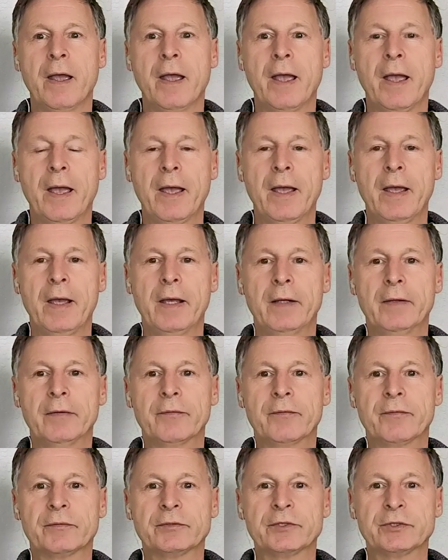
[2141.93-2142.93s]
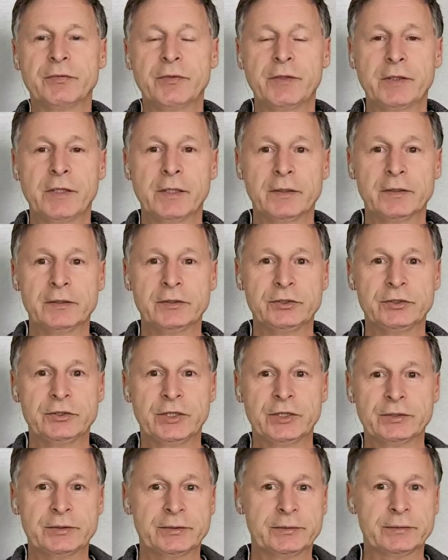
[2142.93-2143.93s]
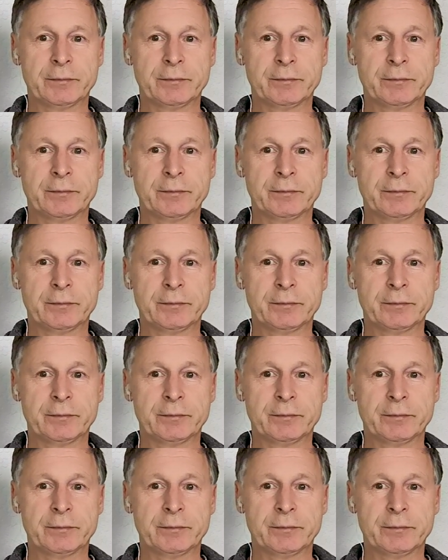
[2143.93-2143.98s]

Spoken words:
And Sweden is just